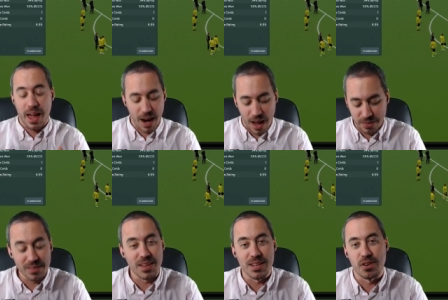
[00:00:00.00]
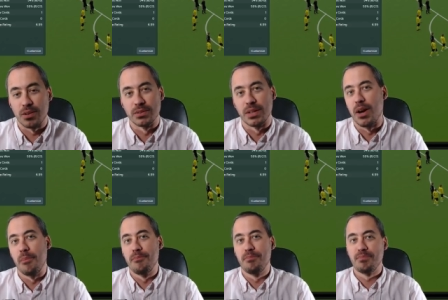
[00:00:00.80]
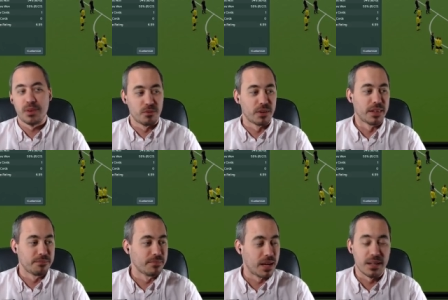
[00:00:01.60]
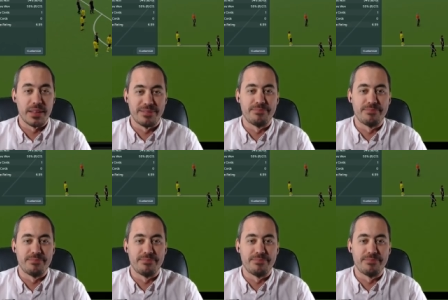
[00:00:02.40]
it. I think that's our only hope. Really. I, I